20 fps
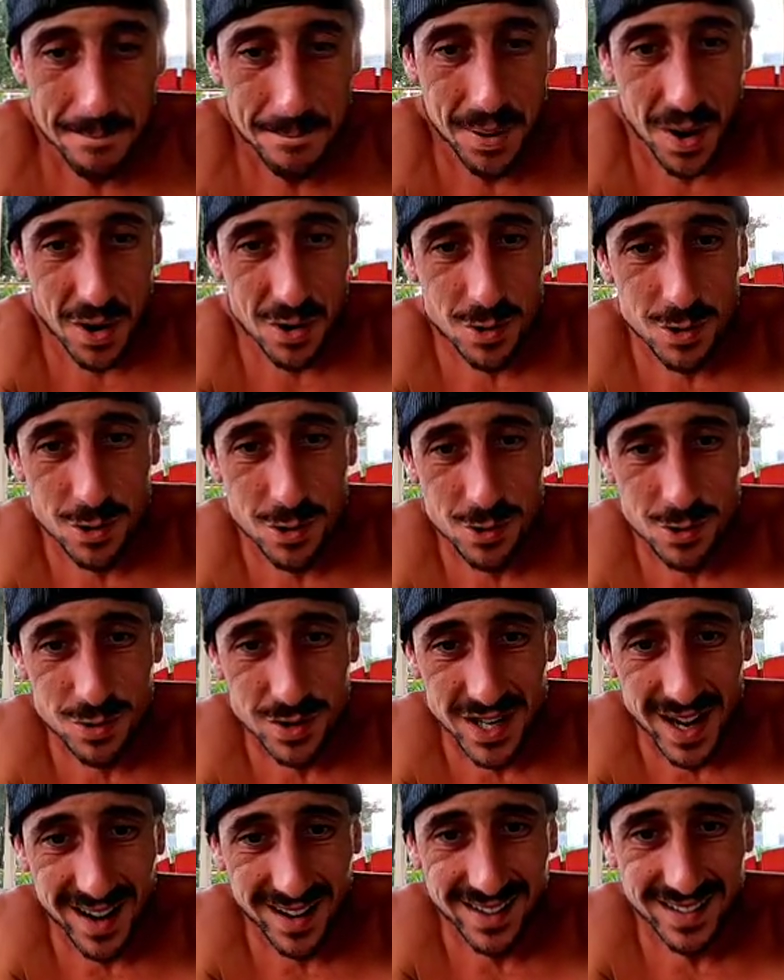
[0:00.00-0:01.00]

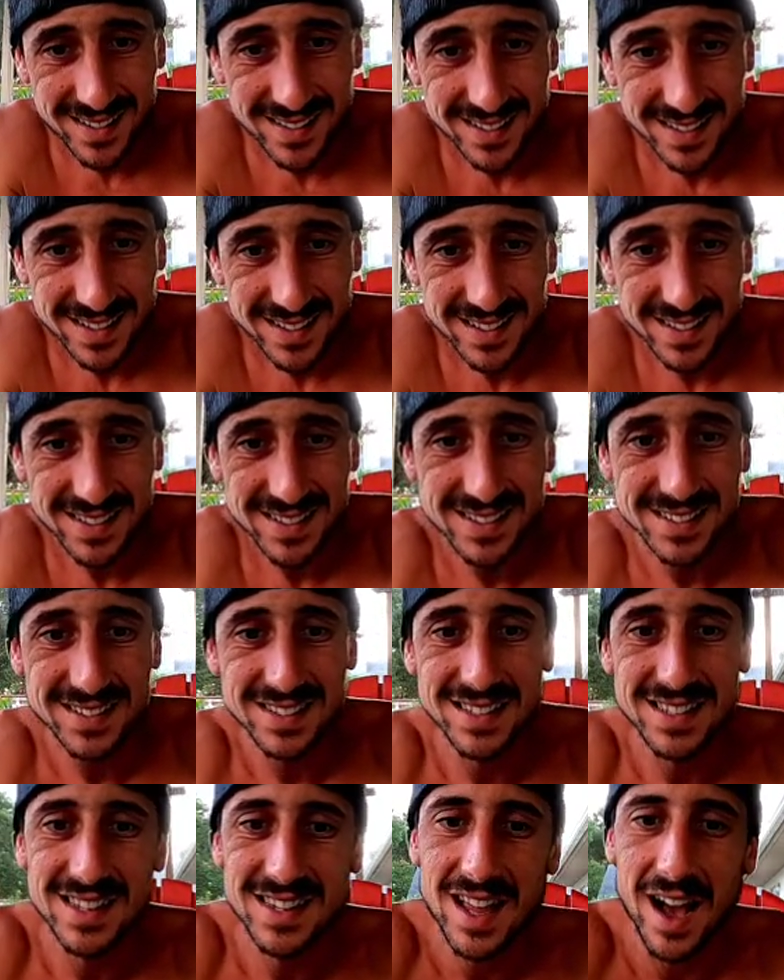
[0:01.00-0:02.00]
Booyah.
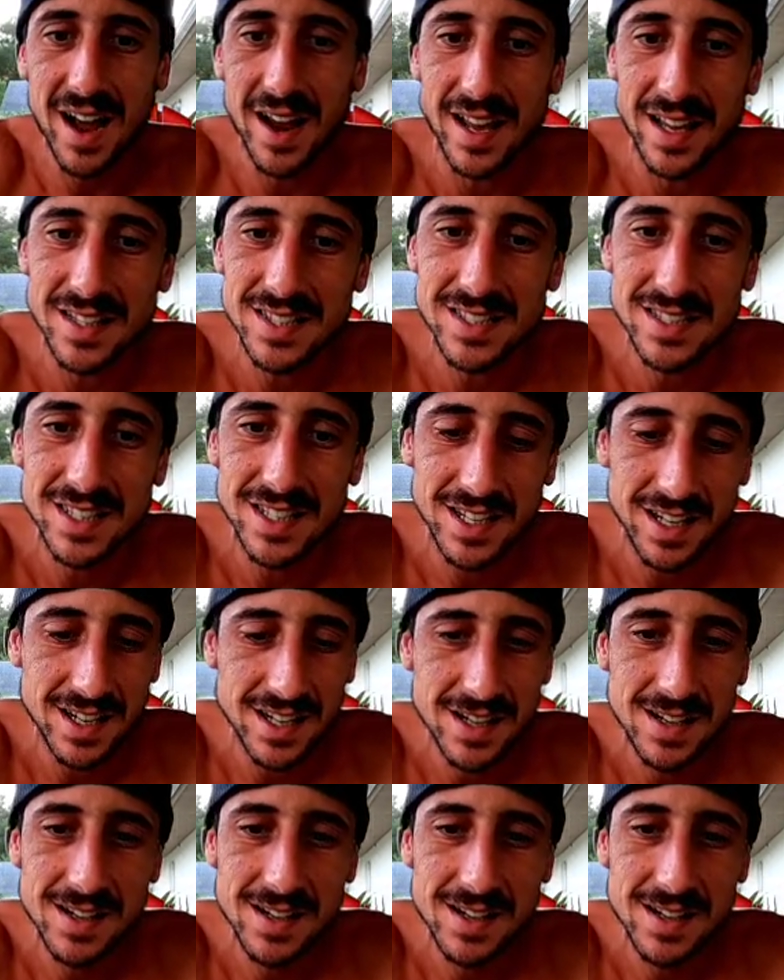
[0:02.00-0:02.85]
Nice.